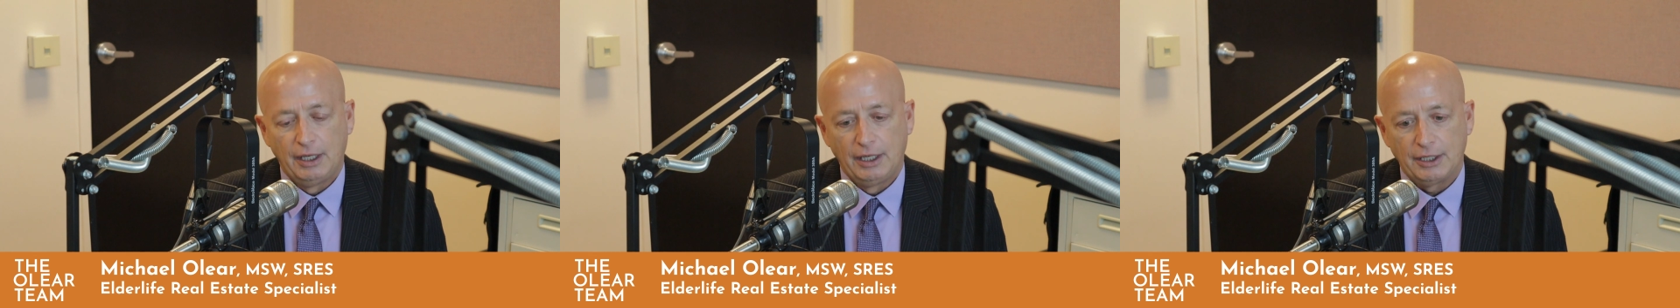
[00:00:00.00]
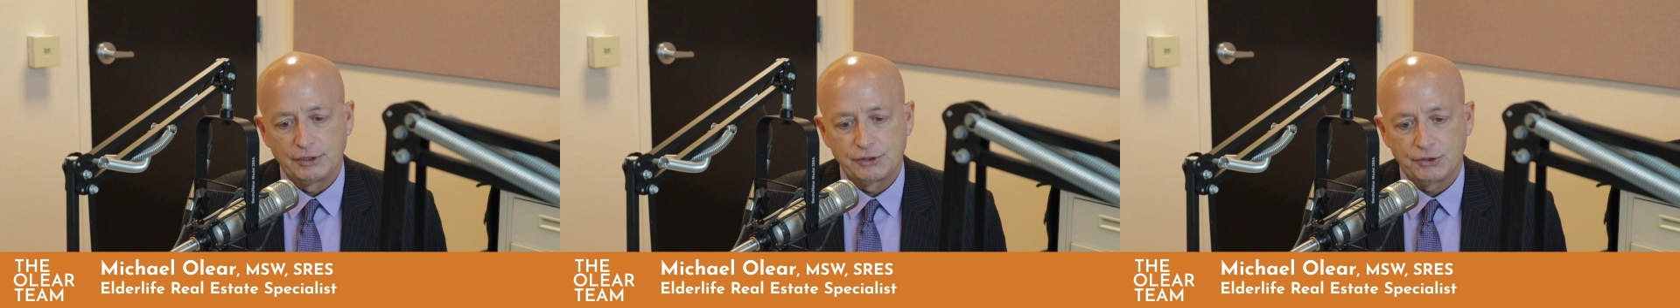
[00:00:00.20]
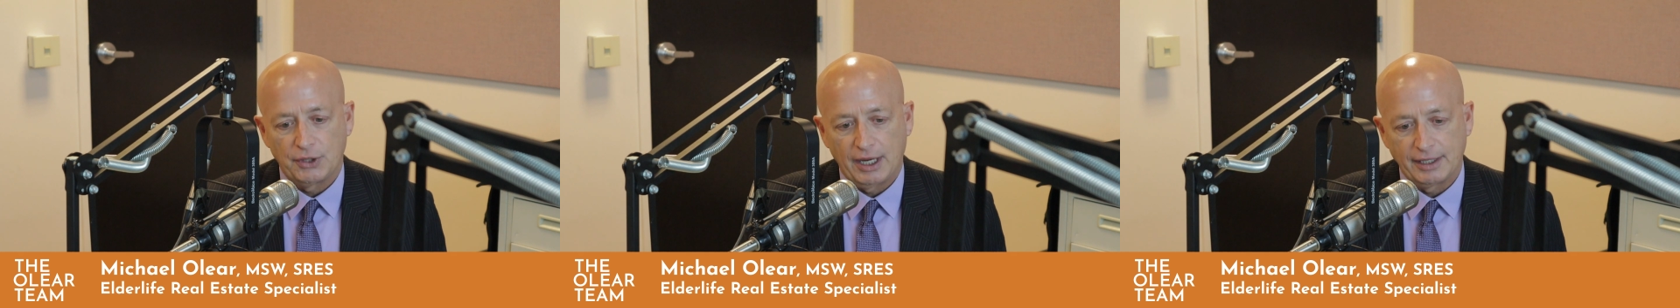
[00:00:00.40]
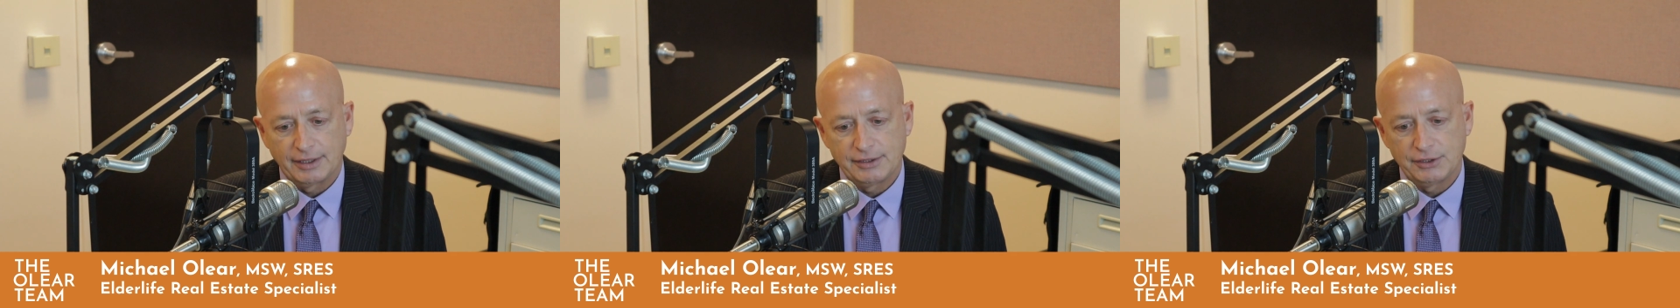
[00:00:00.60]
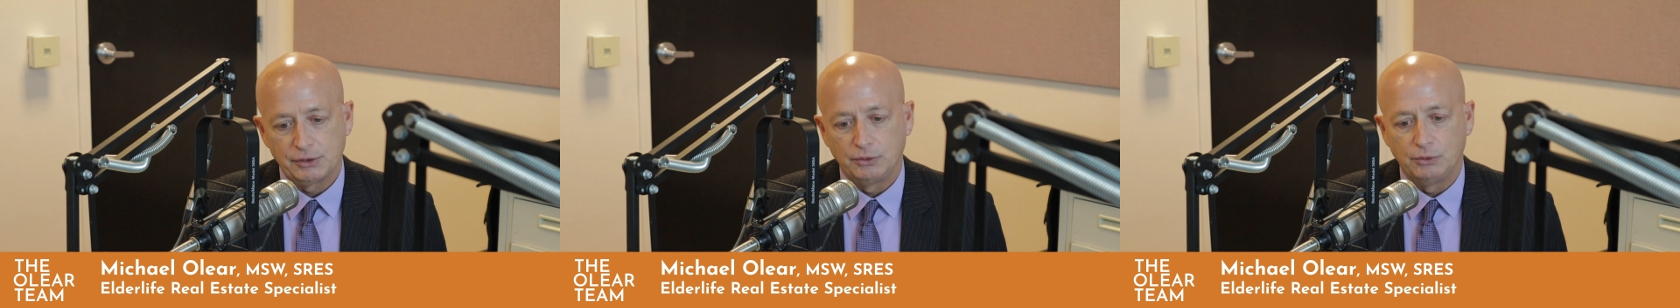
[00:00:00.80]
is trying
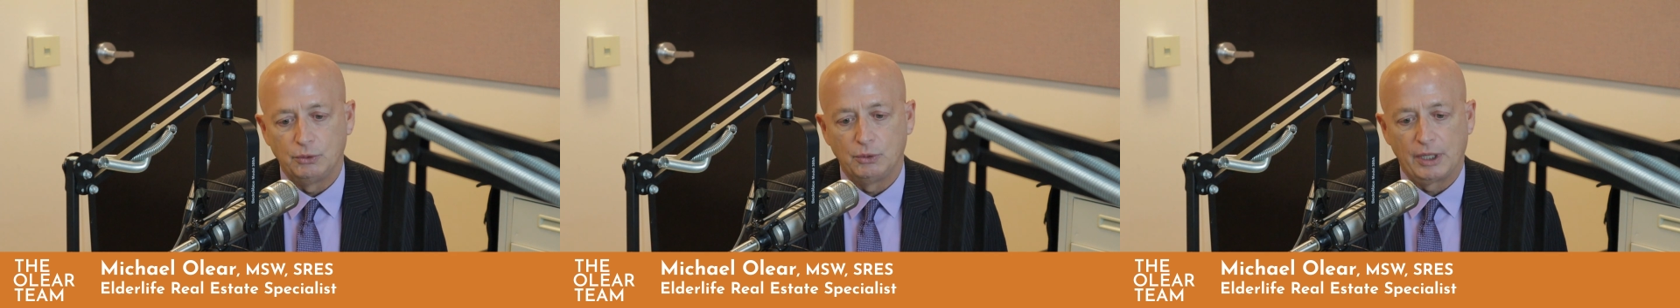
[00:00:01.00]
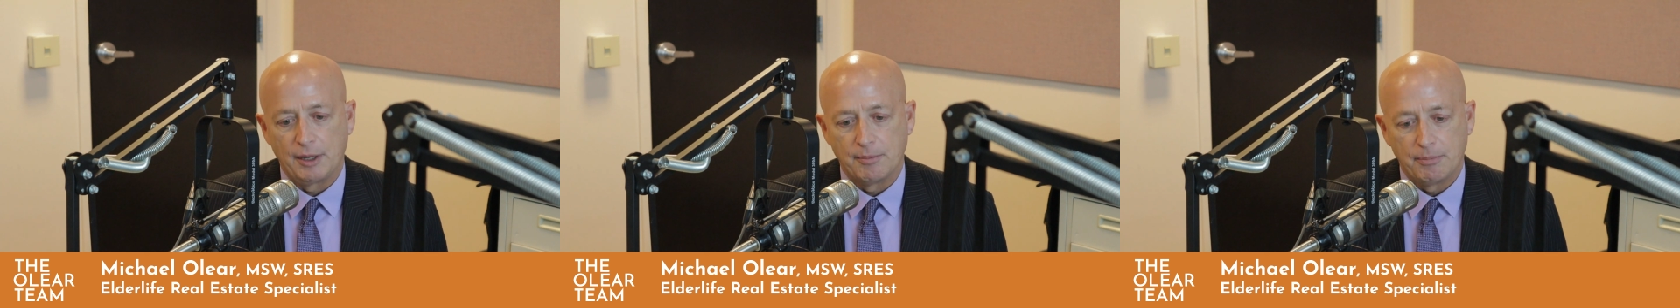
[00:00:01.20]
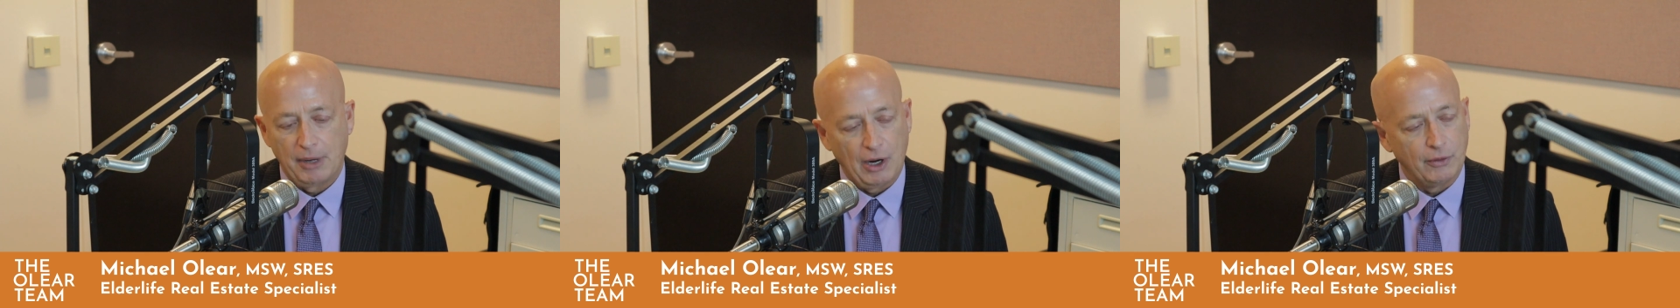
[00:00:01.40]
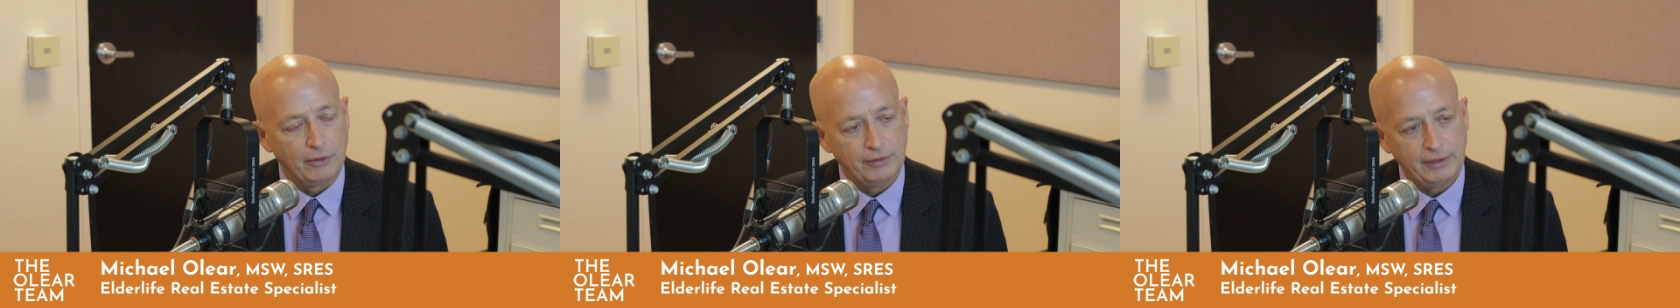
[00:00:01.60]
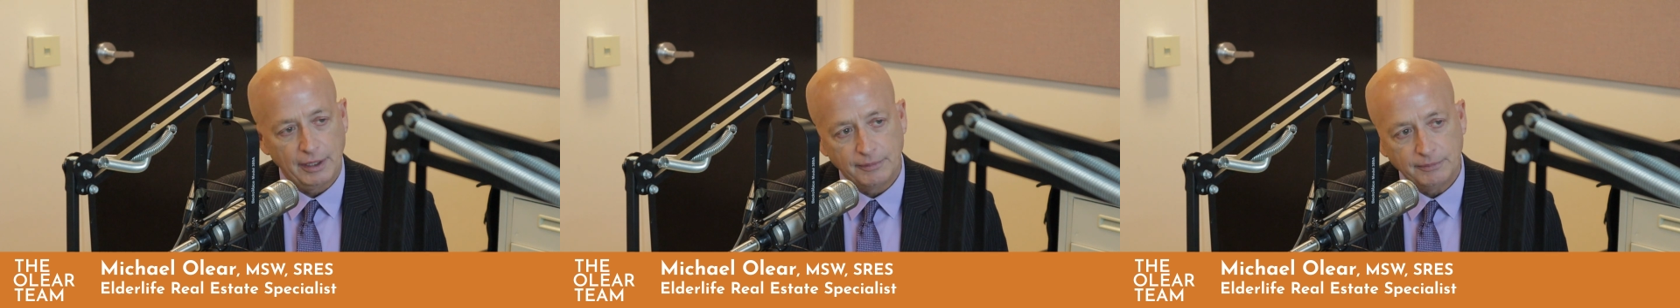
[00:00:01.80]
to empower
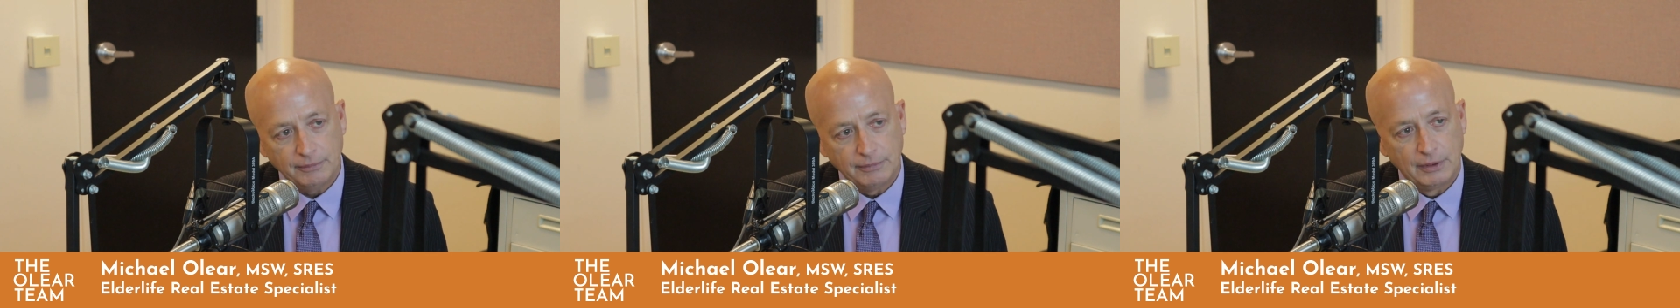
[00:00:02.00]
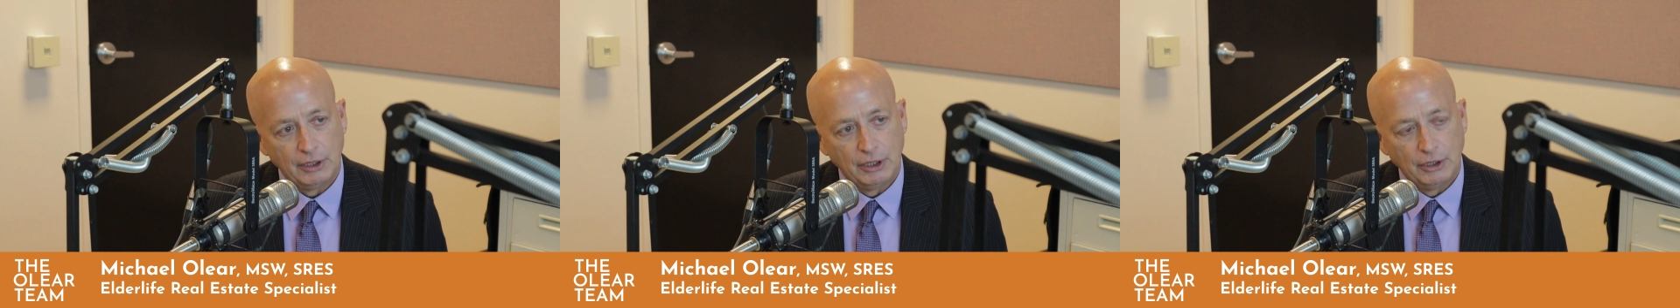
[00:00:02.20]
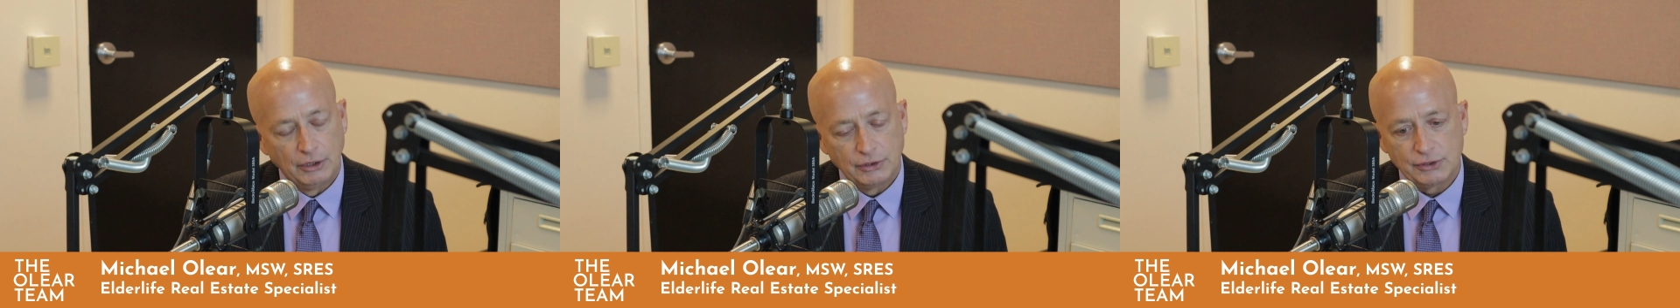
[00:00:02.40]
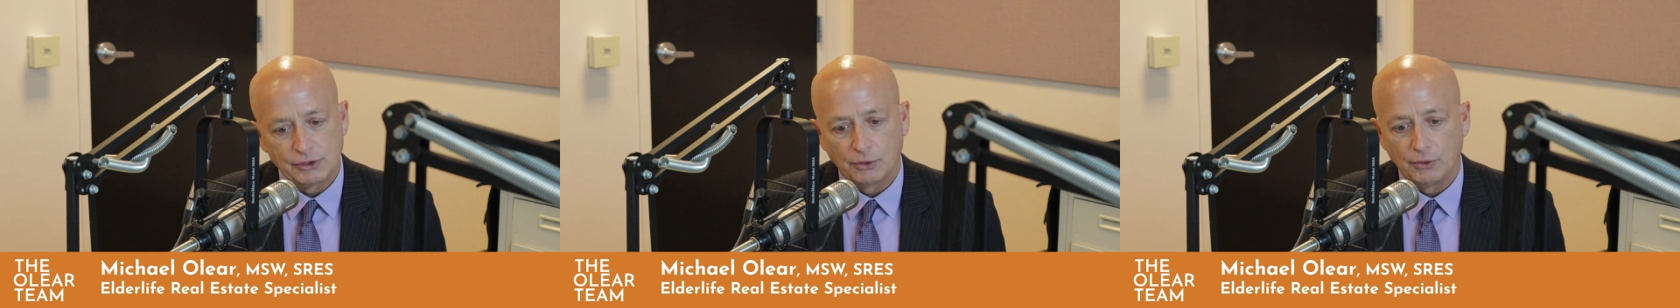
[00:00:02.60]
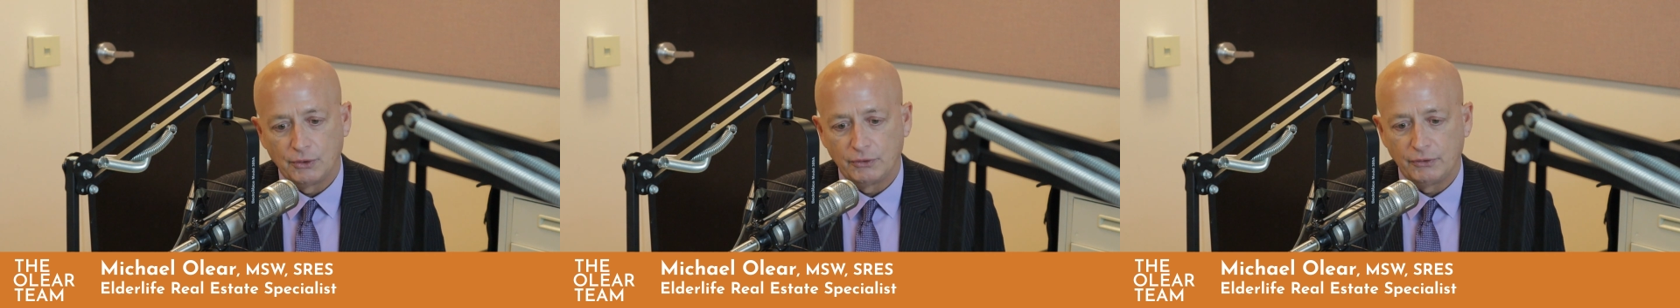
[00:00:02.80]
them
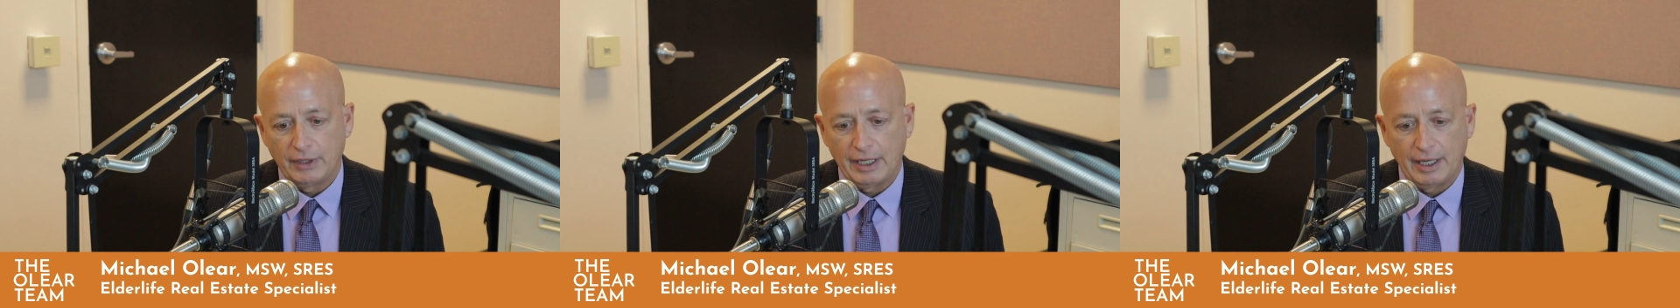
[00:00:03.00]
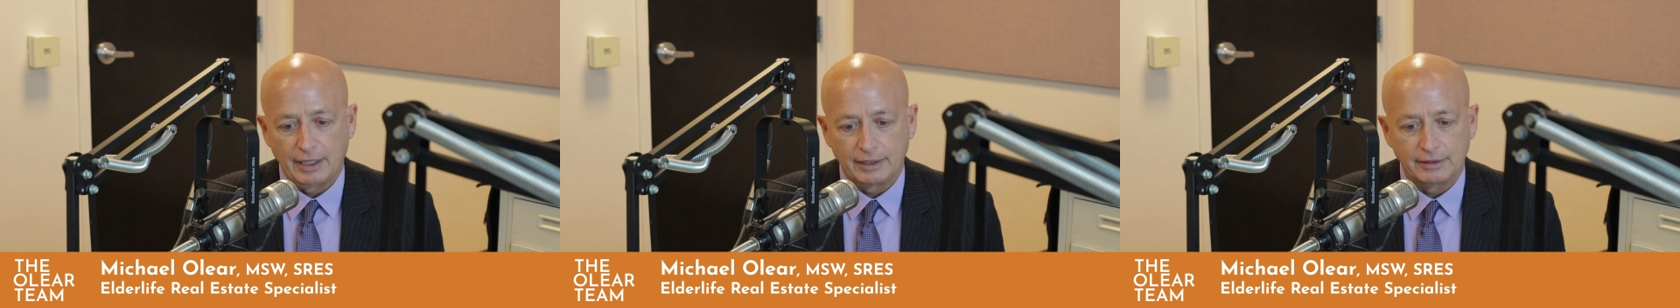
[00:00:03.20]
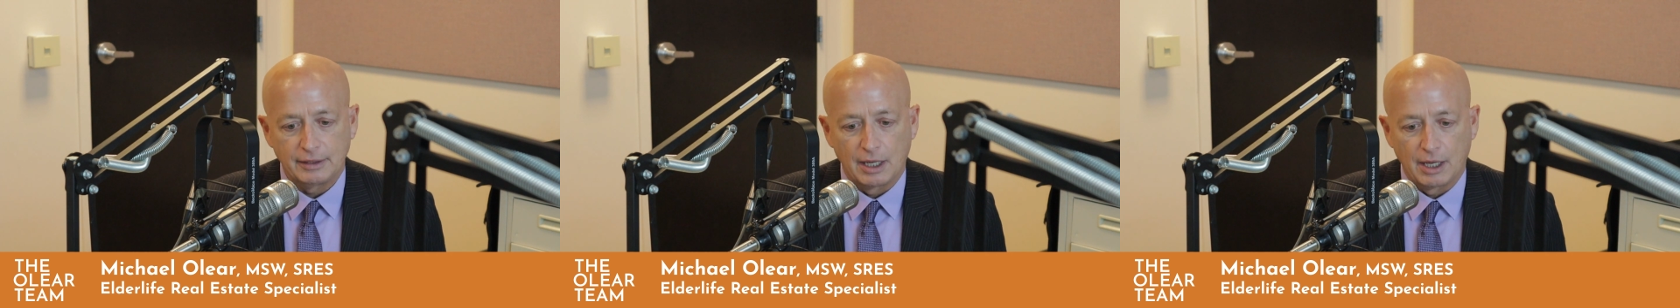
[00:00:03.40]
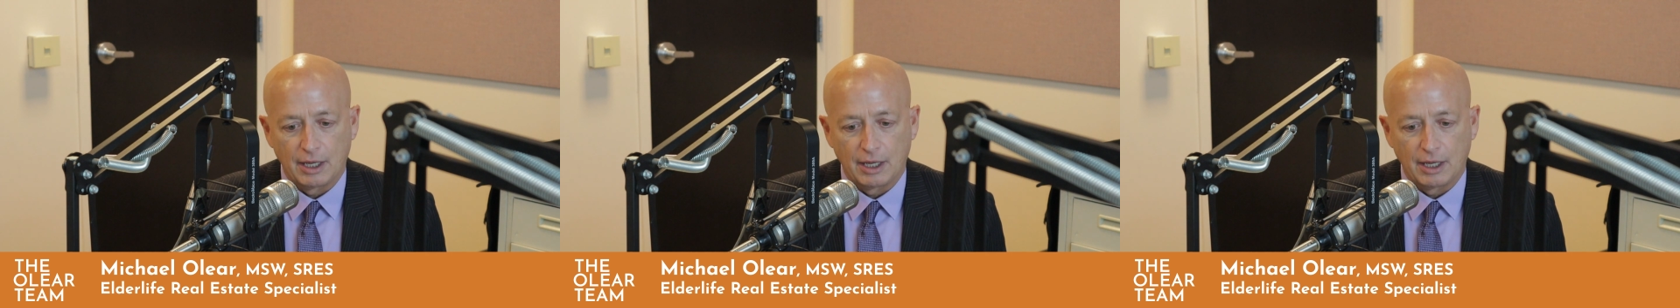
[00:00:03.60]
so that